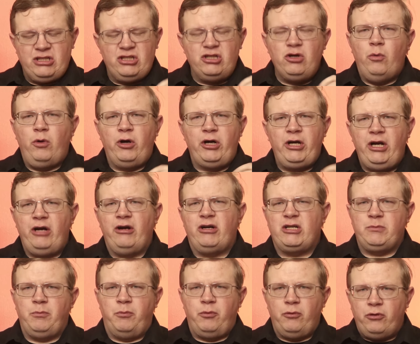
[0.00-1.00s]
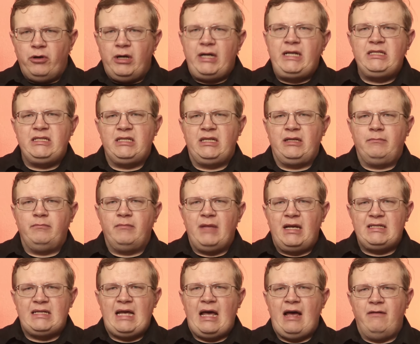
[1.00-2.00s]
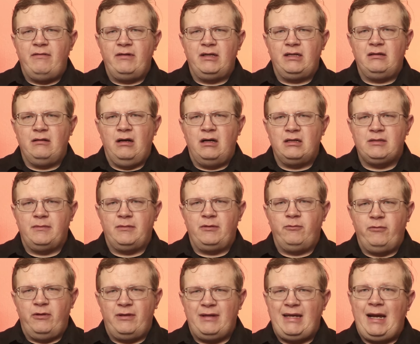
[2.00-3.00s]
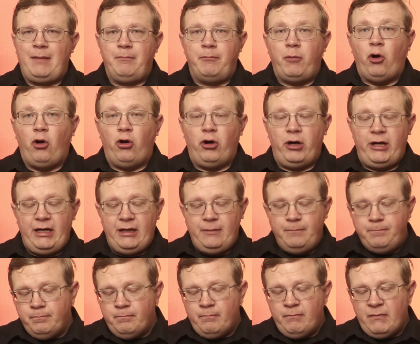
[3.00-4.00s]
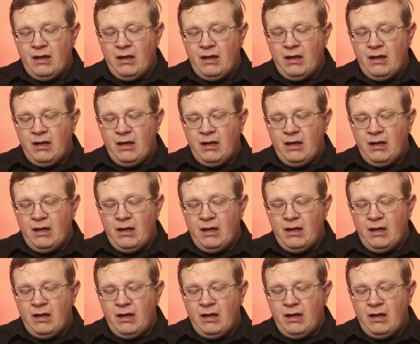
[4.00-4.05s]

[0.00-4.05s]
it's nowhere near as bracing as having something with Campari in it.